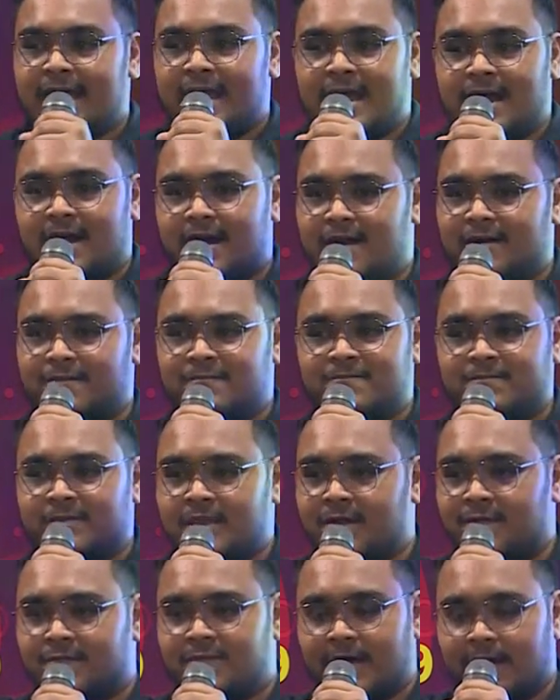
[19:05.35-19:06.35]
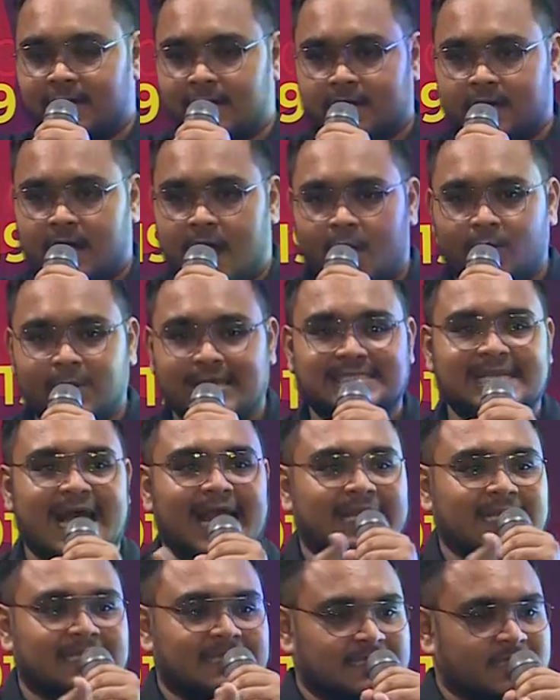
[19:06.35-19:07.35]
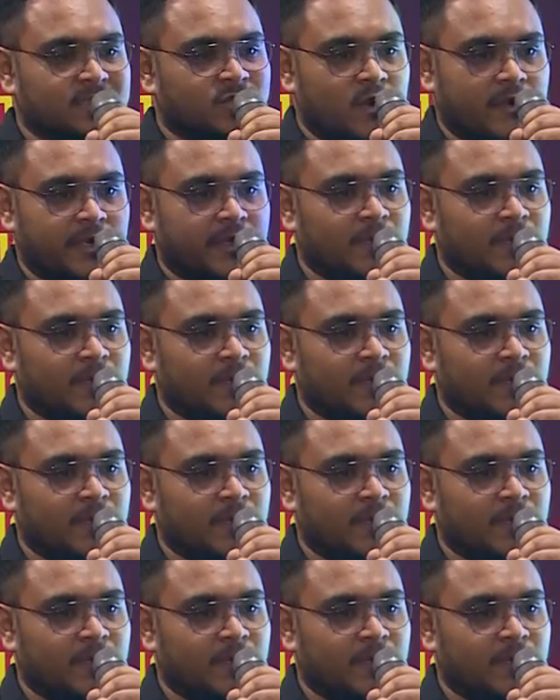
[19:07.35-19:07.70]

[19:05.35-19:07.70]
how exactly this is going